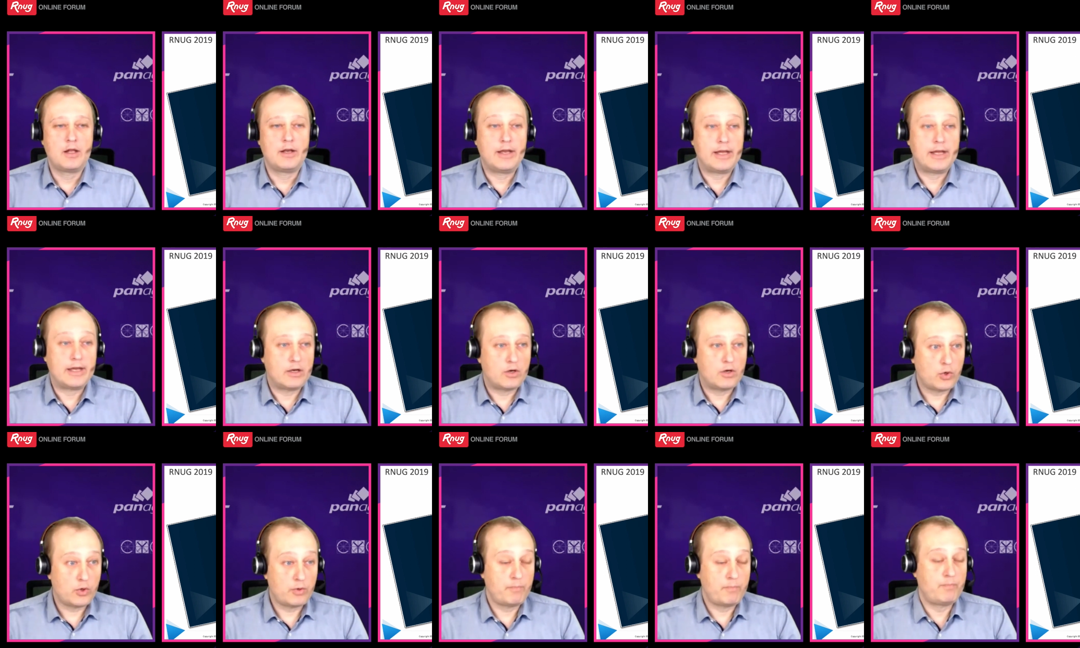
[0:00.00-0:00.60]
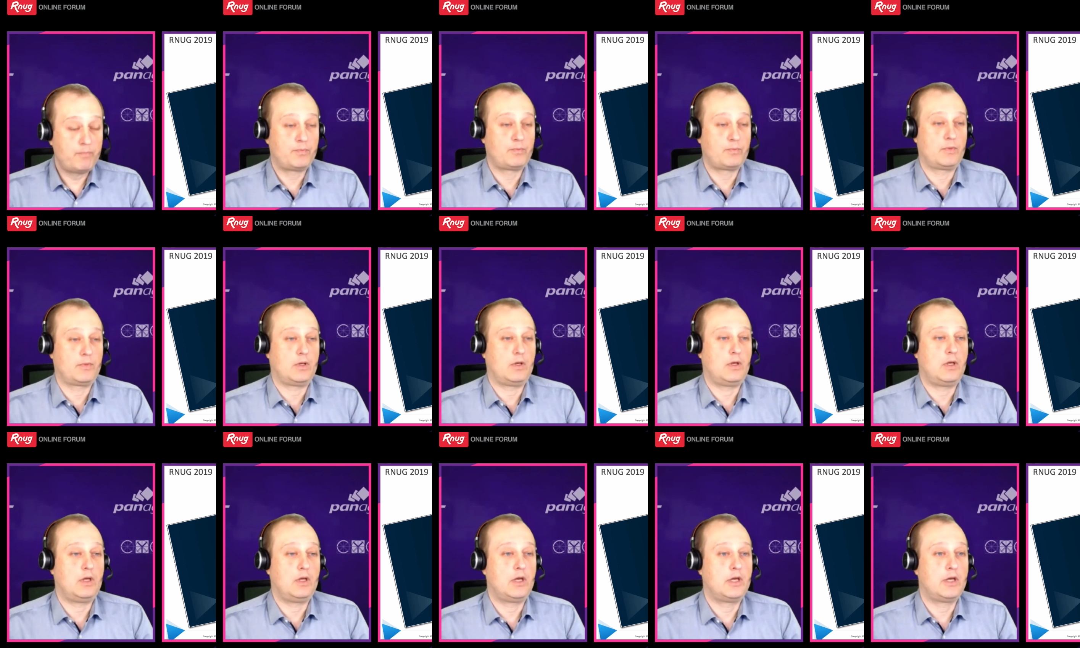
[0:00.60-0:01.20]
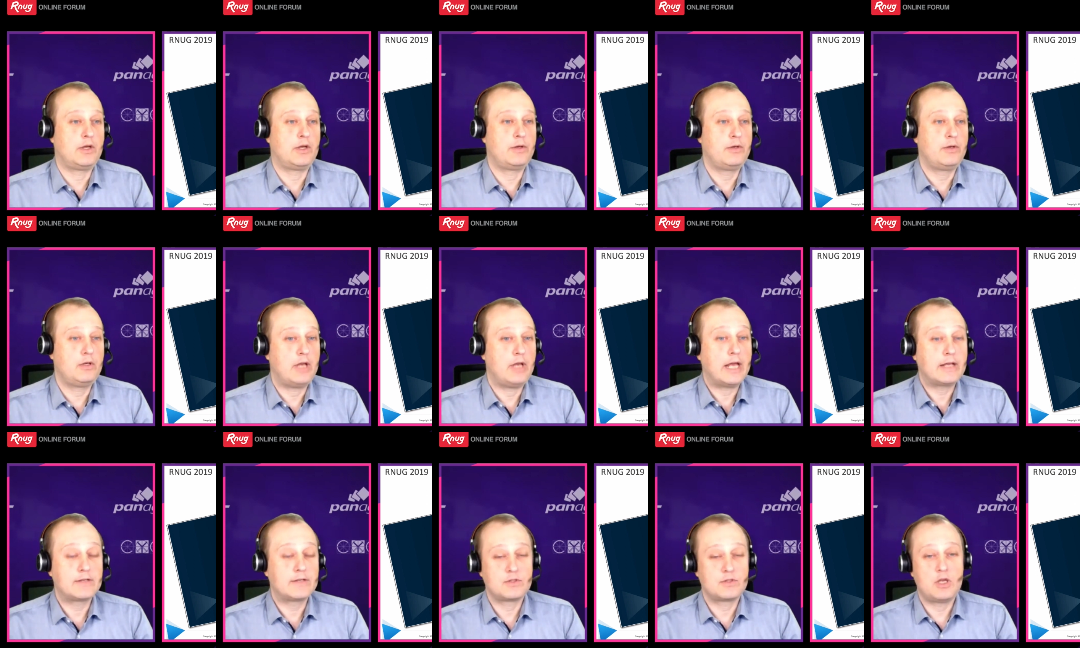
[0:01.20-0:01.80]
Now,
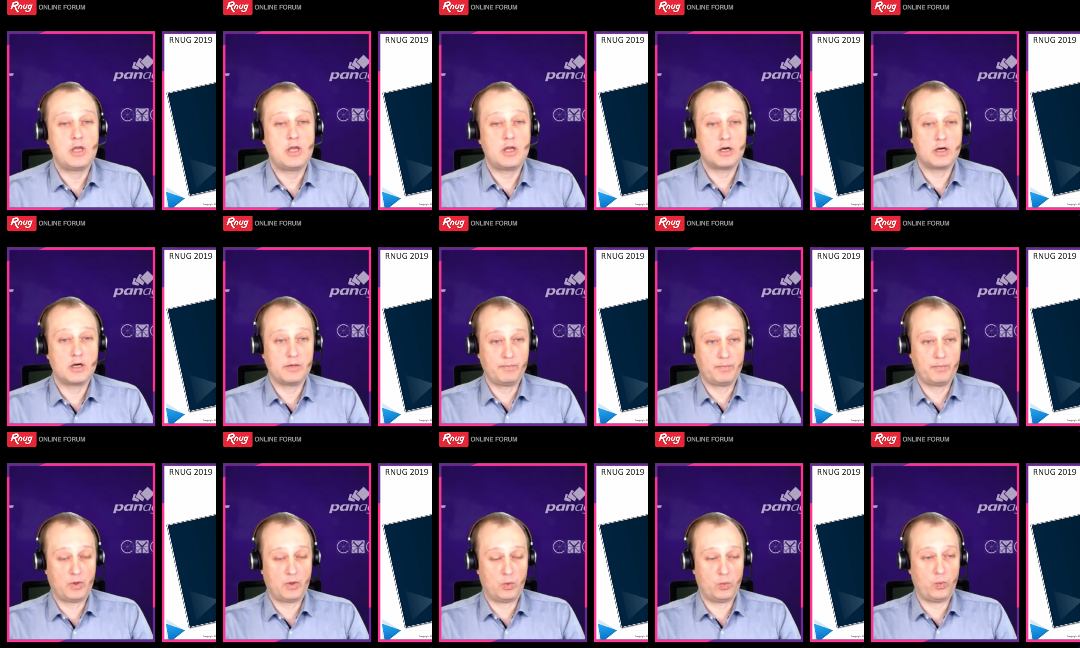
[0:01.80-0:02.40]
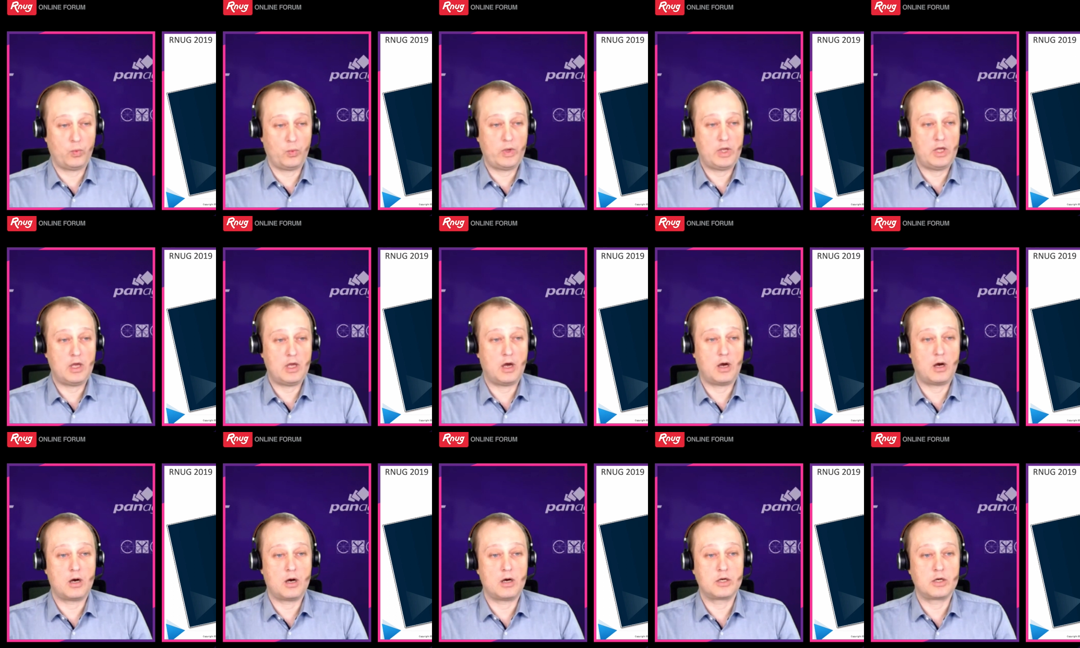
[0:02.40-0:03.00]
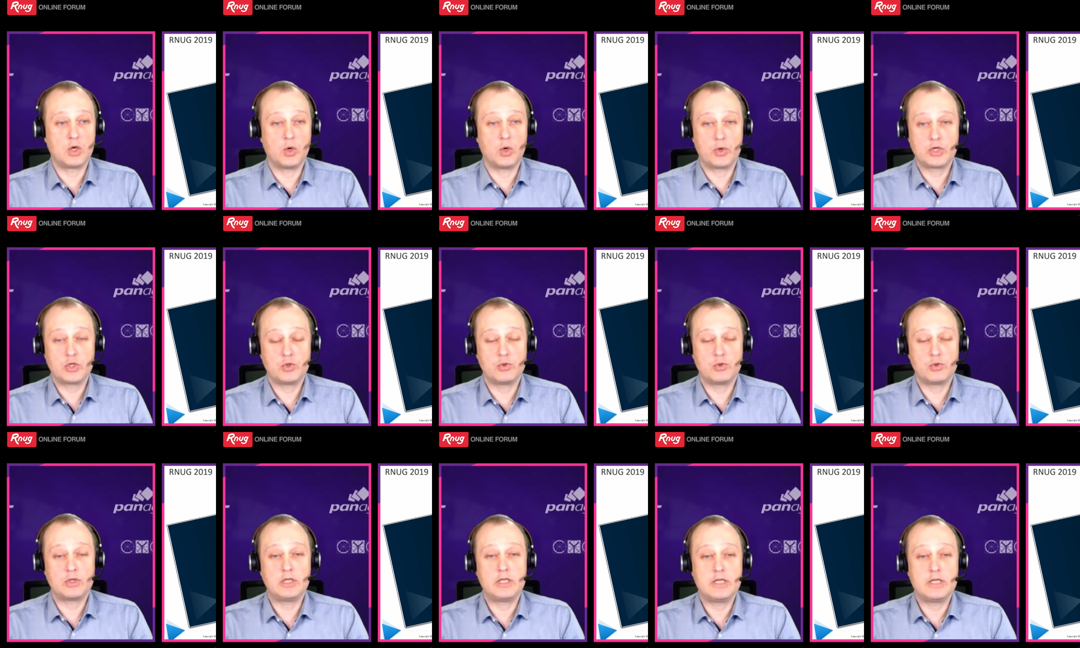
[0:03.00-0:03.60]
next year, we are going
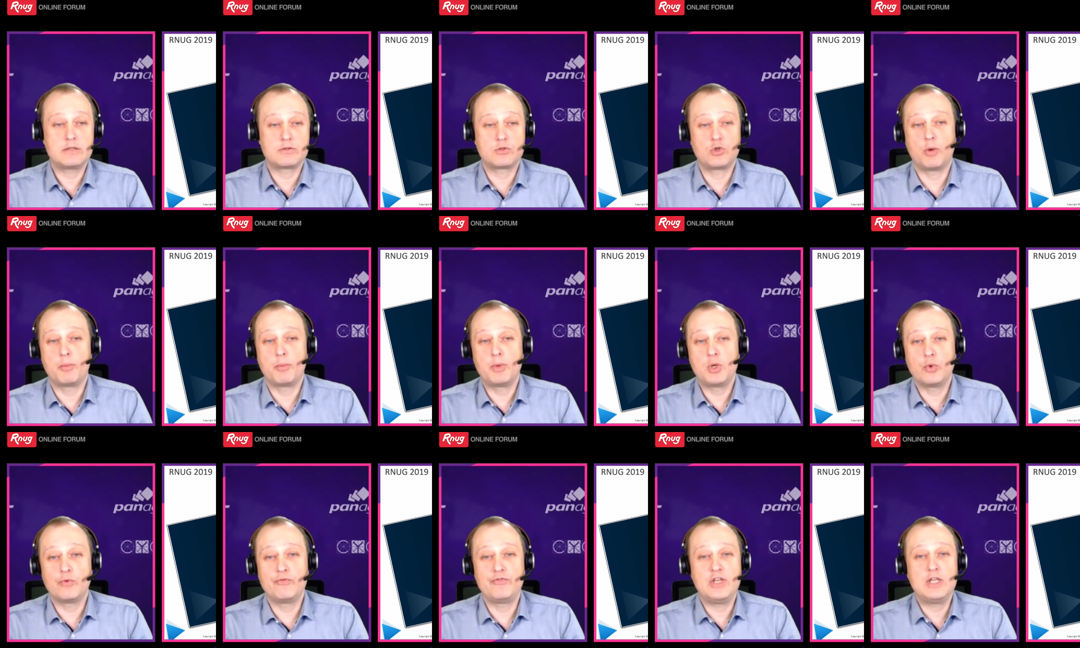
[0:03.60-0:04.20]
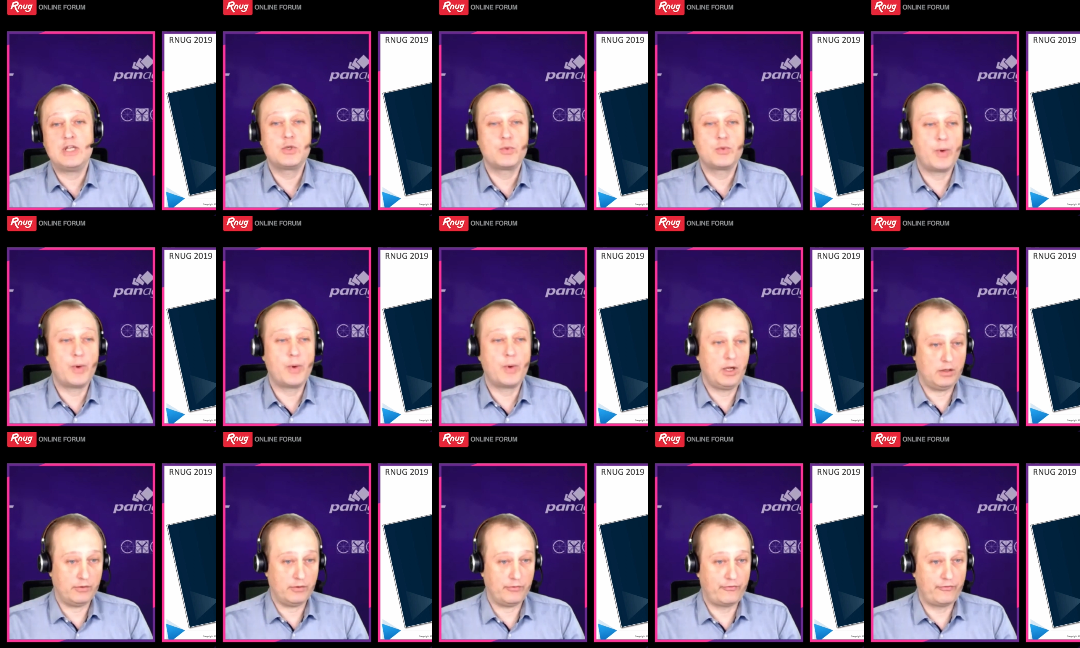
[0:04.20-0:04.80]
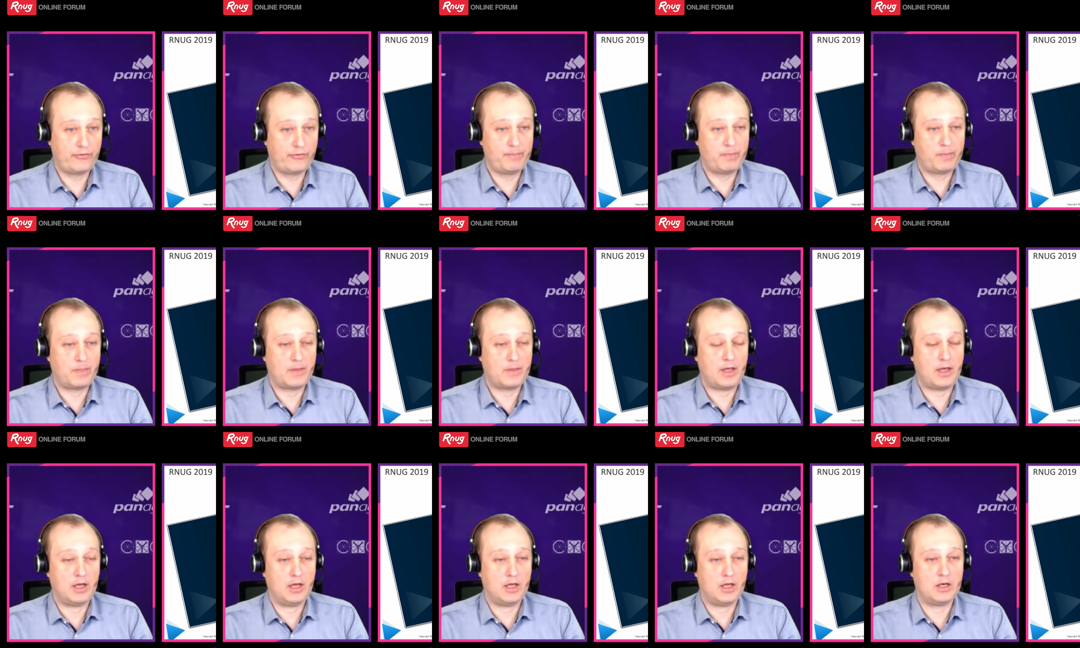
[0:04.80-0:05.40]
to release Domino V12.
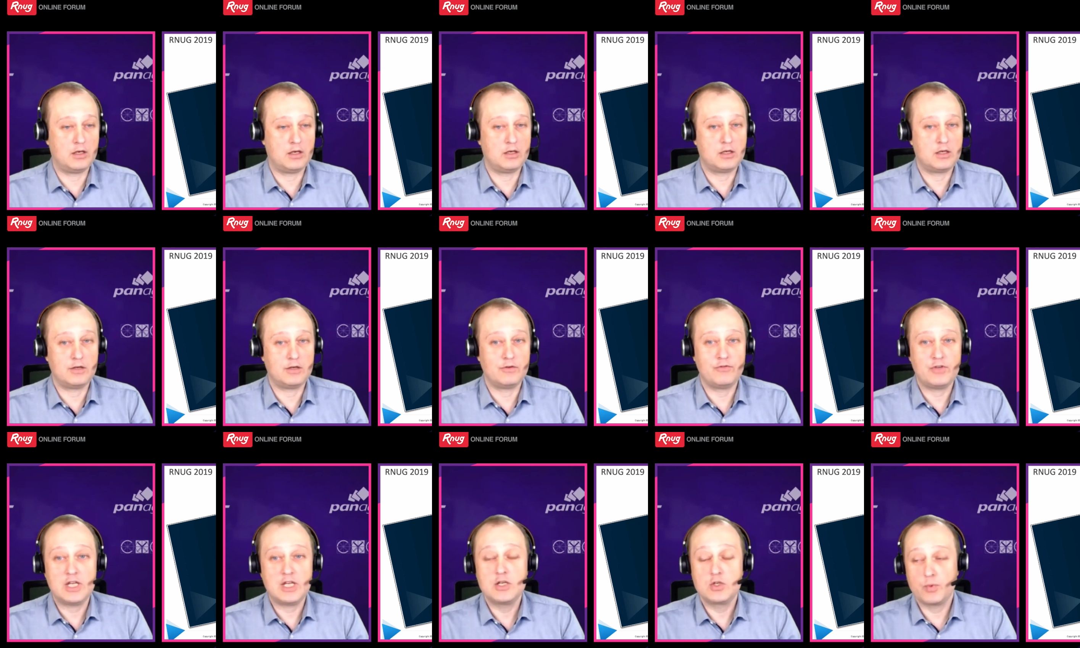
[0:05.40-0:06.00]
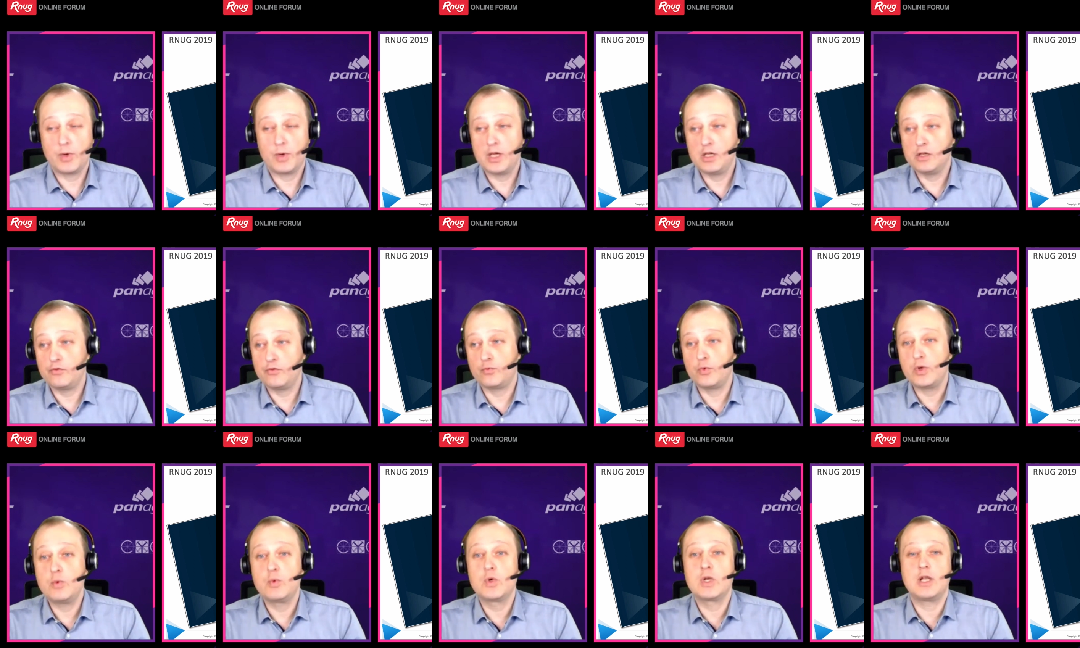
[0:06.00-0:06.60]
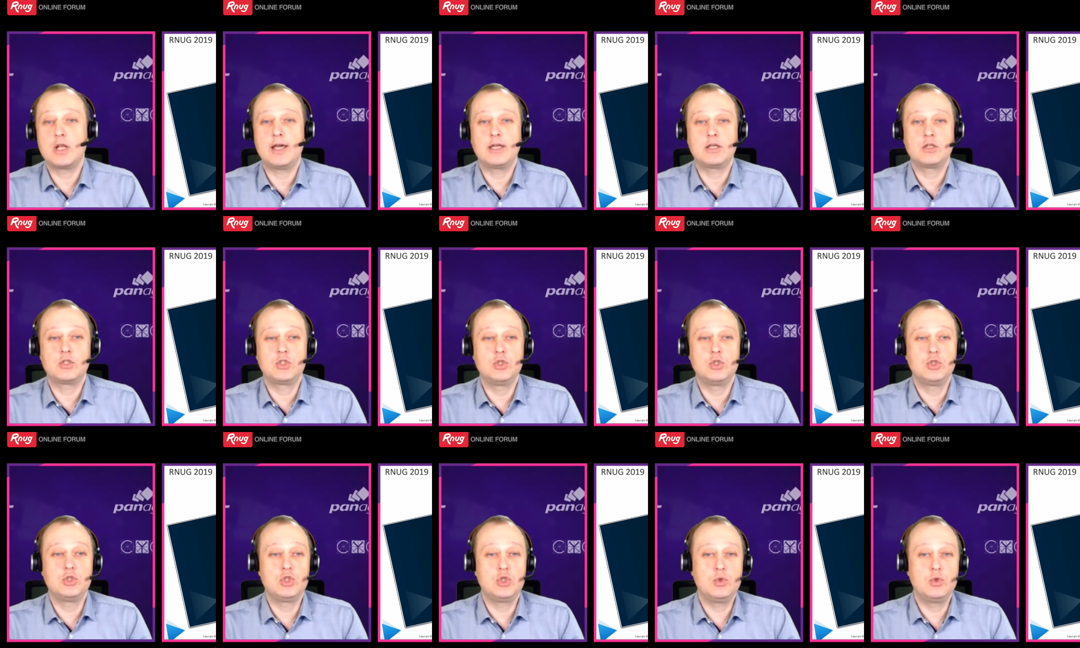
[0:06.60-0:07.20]
And in V12, we would like
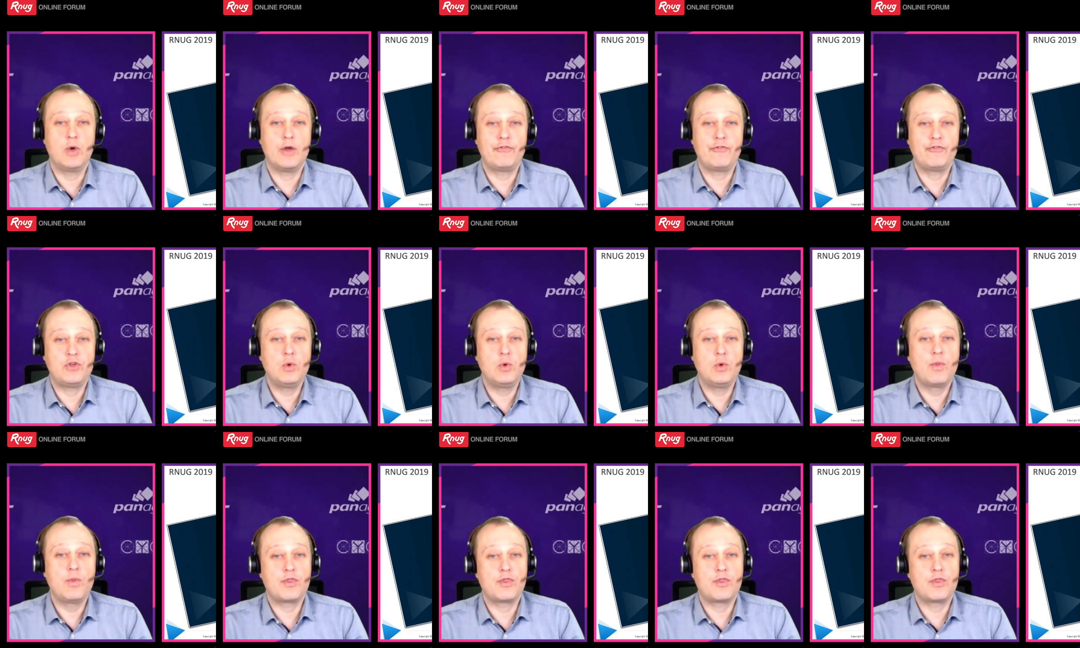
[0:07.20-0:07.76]
to do a few